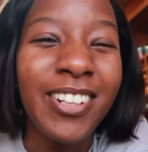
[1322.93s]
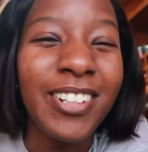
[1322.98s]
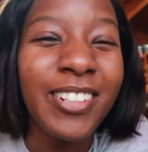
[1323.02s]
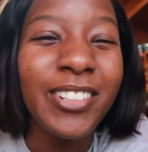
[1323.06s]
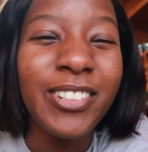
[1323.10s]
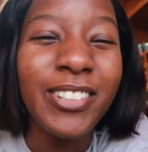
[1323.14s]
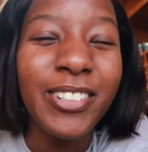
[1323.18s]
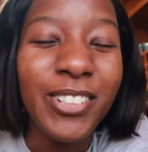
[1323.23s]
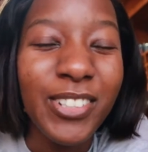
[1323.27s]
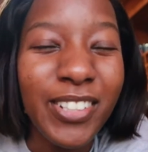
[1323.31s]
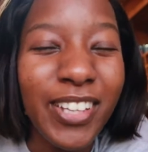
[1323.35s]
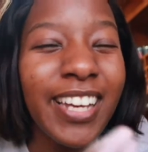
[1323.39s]
know
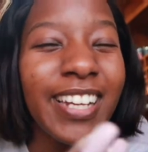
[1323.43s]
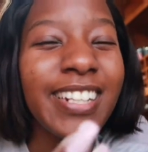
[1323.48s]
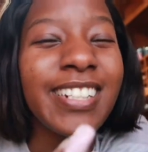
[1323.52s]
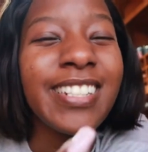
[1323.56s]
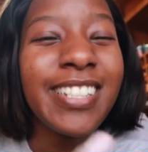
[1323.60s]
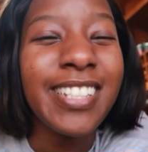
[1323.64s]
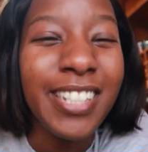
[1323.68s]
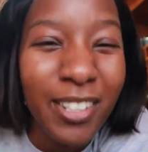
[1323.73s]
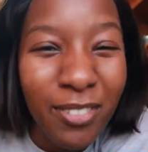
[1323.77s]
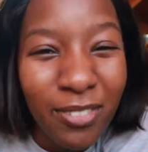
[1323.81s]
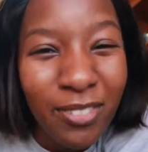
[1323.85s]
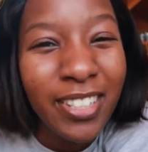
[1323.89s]
because I
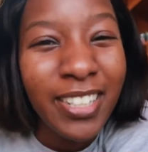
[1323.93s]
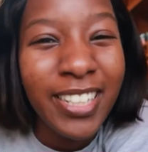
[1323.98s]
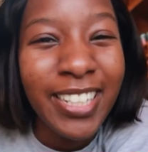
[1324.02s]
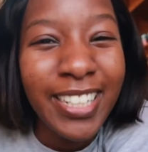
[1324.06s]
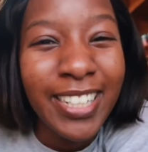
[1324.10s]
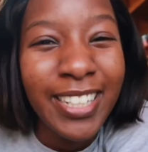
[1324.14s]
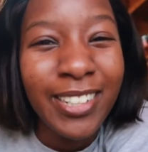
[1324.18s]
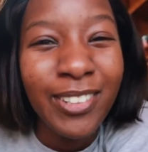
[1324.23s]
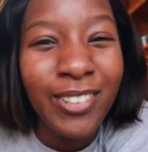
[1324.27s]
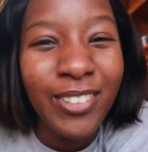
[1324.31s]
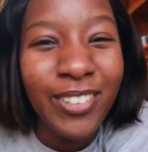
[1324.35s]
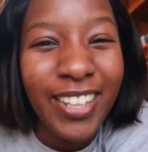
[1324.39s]

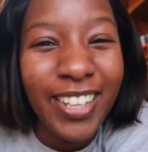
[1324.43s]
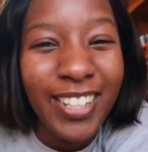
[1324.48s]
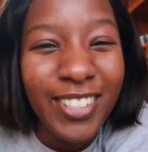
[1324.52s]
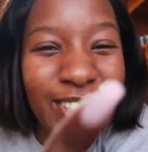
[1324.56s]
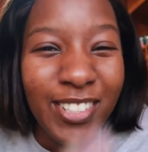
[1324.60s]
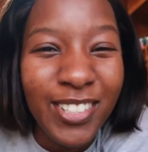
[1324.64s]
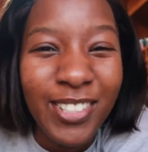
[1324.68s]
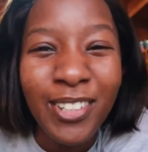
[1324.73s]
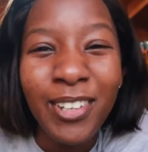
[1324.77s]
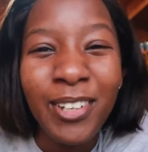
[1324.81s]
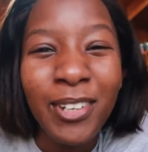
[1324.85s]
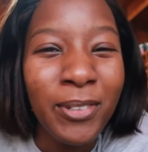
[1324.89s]
definitely know that
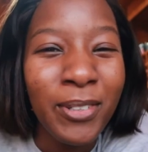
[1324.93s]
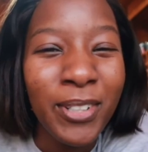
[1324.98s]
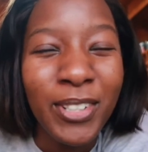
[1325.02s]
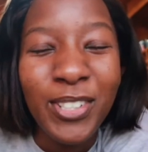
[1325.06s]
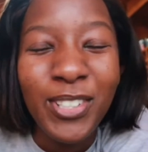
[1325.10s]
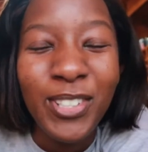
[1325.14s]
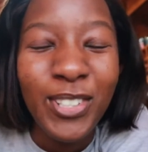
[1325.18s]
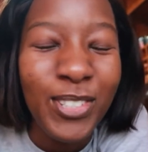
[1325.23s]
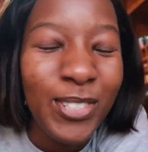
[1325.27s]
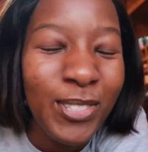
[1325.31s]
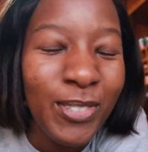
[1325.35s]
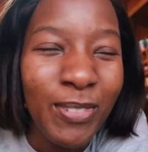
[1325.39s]
she's gonna
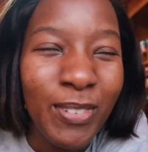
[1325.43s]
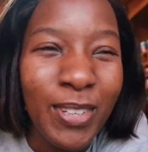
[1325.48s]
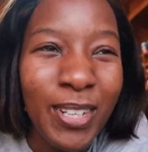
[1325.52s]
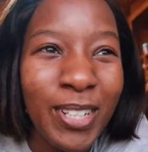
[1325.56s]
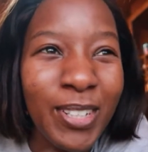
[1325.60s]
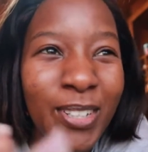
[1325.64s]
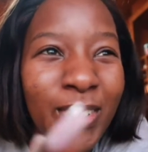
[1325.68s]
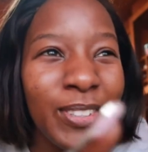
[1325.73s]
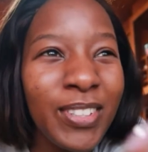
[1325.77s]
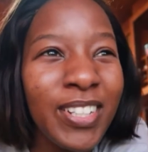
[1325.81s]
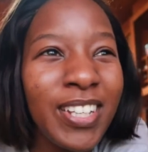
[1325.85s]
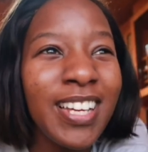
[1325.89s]
watch this
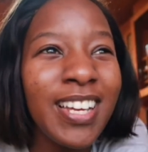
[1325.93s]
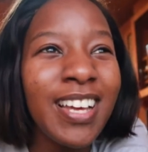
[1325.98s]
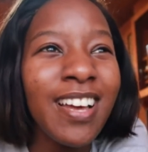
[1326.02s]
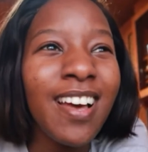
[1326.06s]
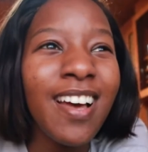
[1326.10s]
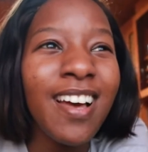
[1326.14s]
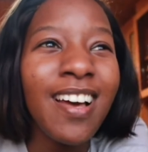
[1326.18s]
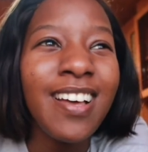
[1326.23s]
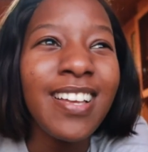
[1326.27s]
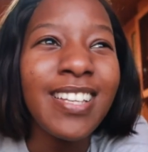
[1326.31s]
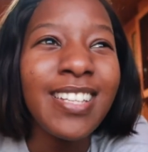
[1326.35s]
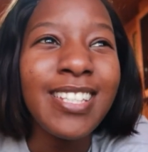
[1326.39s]
video.
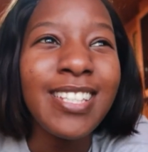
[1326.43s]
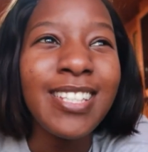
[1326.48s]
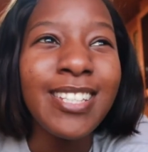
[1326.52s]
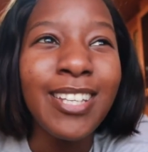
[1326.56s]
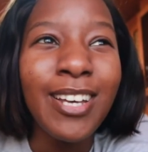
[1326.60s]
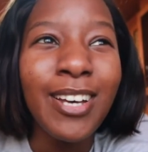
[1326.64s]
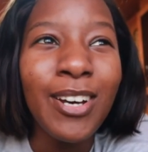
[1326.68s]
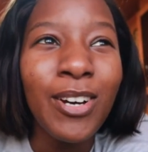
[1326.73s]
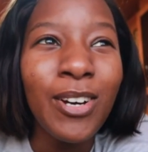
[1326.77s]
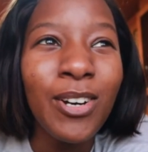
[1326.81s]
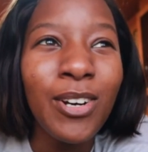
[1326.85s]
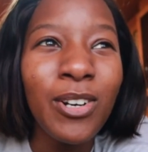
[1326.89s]

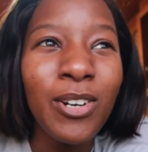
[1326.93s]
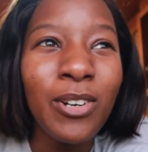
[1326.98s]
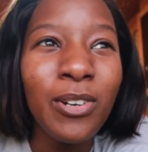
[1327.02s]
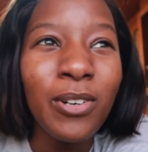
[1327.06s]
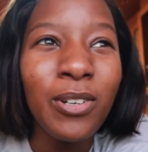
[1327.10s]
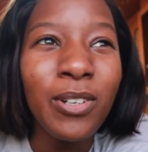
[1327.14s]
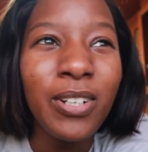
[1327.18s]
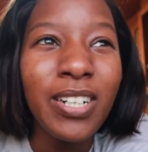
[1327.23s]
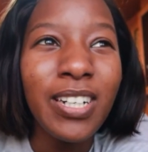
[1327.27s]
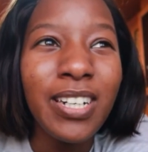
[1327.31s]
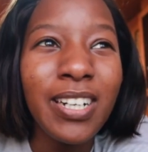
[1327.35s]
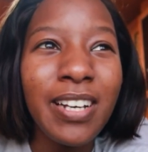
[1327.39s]

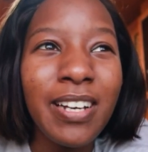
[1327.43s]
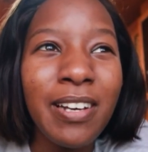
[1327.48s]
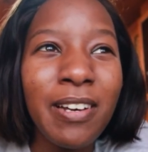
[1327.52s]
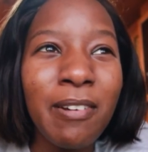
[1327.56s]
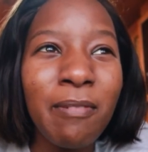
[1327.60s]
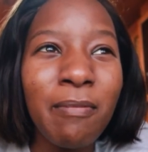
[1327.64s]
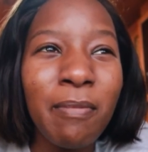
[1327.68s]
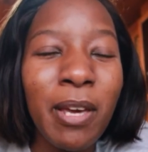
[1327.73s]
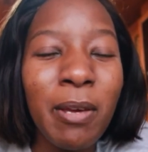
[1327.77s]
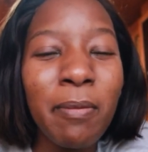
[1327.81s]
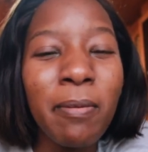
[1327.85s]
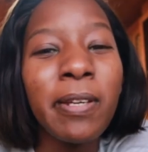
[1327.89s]
So
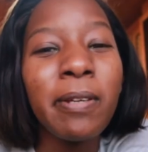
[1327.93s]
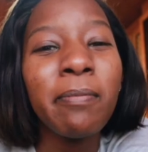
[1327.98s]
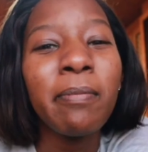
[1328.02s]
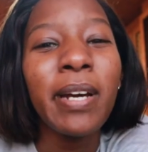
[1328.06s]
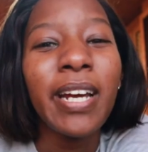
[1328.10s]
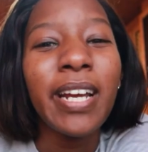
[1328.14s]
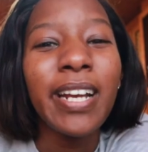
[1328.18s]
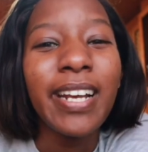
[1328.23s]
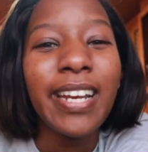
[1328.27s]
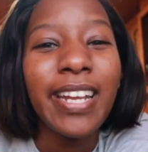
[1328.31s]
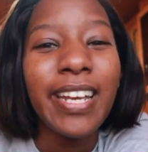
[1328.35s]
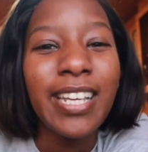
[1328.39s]
maybe in
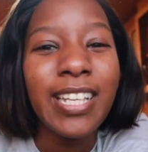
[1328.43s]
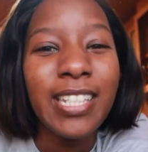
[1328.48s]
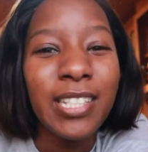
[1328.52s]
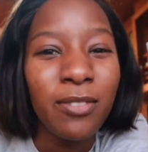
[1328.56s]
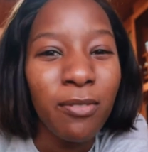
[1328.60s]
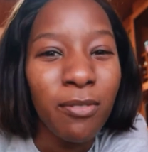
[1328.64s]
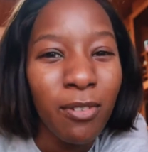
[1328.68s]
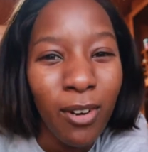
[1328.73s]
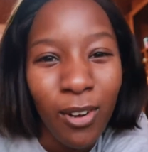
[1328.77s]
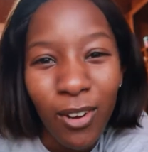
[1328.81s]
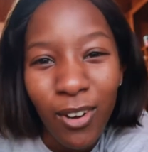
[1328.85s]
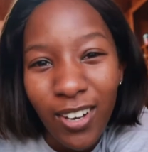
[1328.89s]
my next
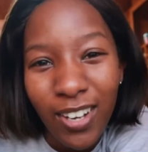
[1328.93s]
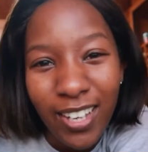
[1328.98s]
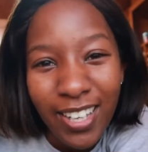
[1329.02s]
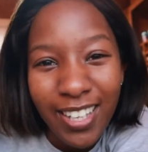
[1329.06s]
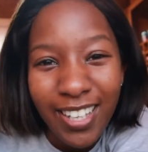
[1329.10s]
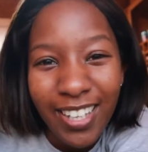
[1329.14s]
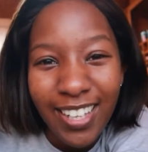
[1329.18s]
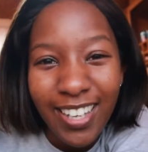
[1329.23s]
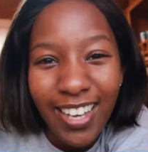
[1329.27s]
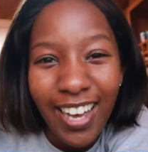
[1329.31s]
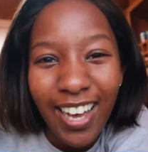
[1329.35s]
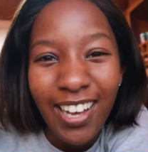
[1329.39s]
vlog,
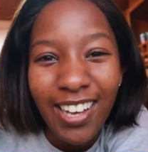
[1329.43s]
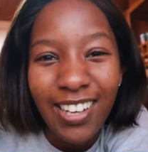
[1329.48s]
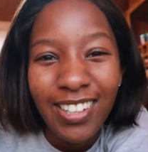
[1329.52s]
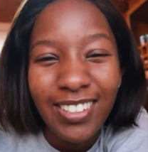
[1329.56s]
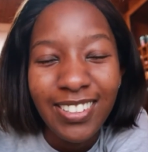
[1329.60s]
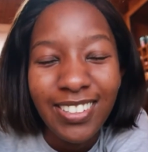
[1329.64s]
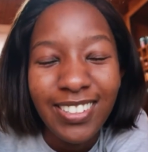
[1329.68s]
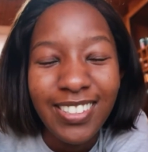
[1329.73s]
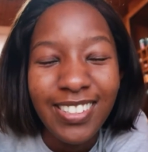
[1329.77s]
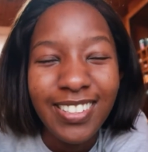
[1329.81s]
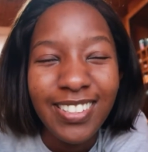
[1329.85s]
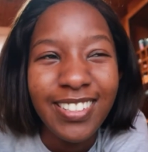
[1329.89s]

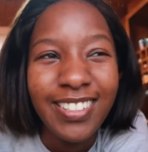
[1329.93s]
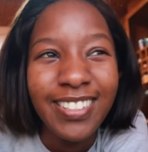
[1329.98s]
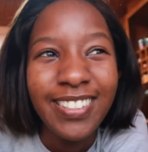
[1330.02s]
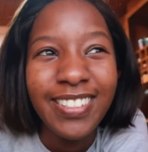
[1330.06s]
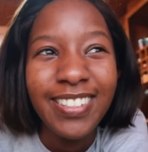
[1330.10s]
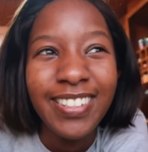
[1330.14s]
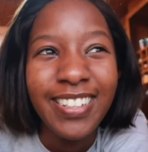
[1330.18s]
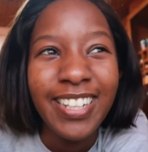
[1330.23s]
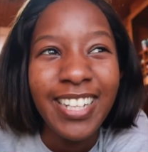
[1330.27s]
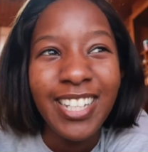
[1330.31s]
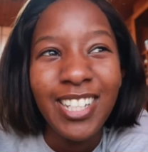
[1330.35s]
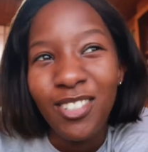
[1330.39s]
I'll
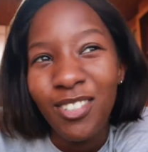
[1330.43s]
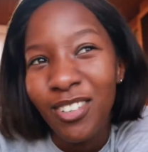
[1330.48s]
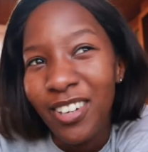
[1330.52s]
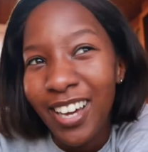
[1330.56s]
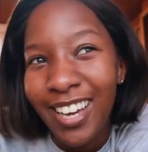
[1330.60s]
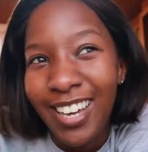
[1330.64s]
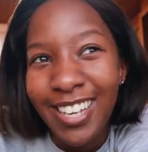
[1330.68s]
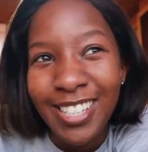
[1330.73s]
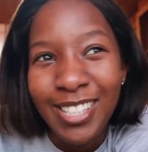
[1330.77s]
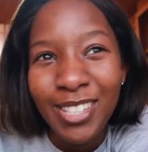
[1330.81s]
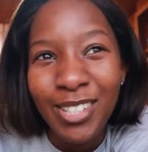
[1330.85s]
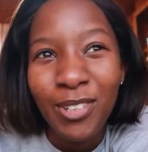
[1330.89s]
let you
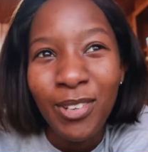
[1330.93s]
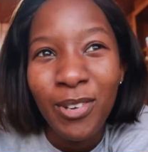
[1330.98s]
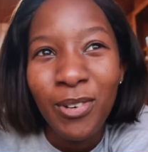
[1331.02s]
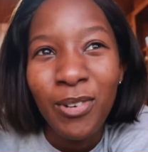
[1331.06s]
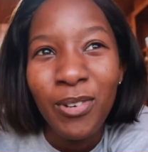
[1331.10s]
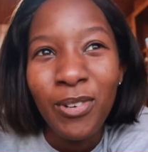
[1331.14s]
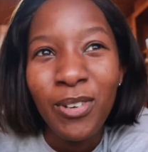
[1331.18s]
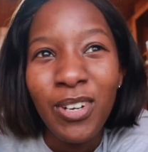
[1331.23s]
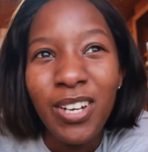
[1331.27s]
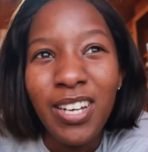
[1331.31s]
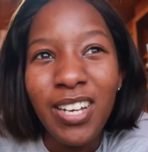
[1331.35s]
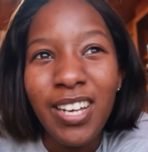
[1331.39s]
guys
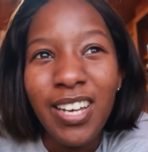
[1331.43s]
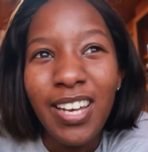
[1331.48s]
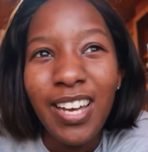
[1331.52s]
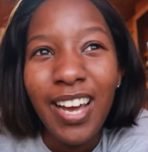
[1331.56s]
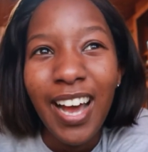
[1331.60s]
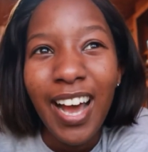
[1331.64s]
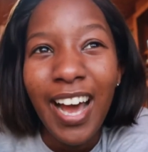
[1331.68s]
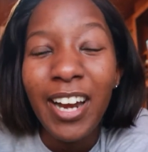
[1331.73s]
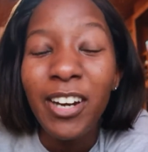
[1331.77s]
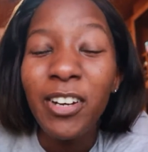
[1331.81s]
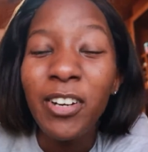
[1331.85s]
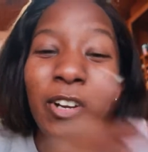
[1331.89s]
know.
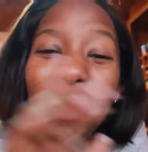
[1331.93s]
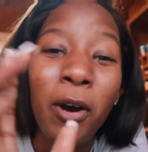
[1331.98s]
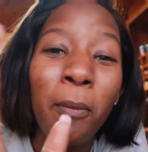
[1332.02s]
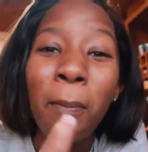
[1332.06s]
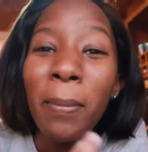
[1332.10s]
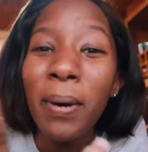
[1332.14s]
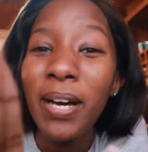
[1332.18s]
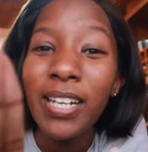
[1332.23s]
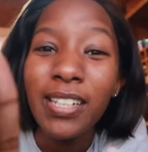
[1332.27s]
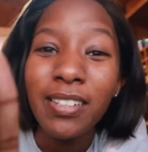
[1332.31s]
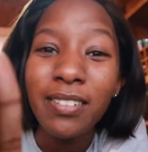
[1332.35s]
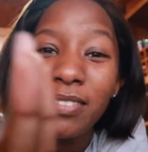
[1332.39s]
I don't know,
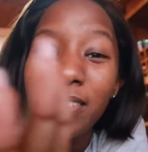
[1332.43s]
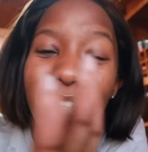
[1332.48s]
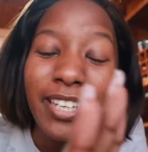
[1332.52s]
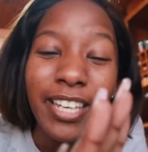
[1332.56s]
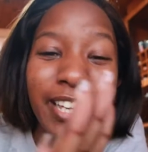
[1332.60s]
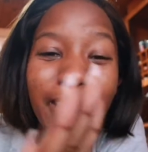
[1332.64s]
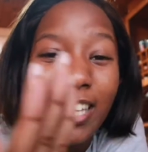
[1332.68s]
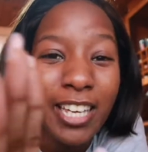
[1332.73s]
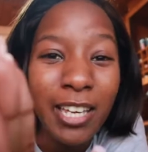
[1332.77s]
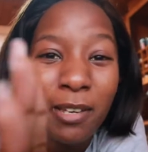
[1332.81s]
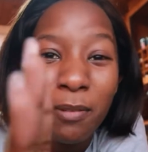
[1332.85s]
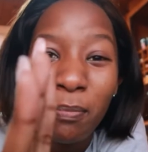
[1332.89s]
but
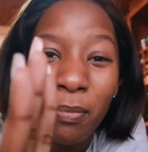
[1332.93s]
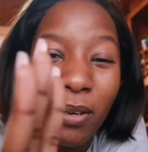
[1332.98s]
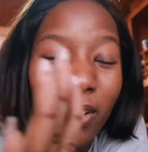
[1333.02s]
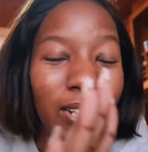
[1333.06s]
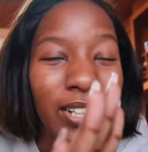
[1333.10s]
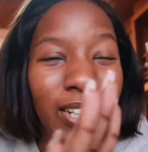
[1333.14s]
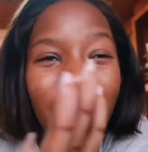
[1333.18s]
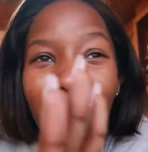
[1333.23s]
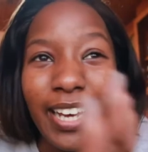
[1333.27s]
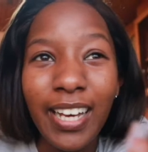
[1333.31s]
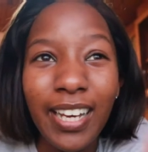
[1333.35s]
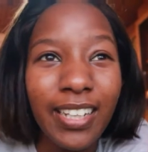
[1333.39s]
keep
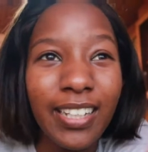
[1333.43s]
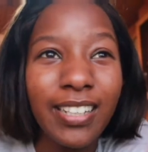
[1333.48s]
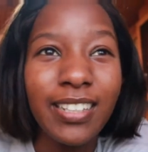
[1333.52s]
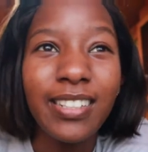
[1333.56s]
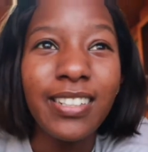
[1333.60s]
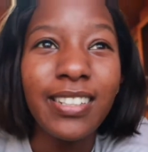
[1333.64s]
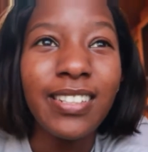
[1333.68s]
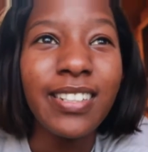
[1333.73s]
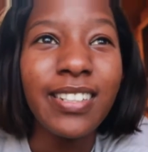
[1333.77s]
on like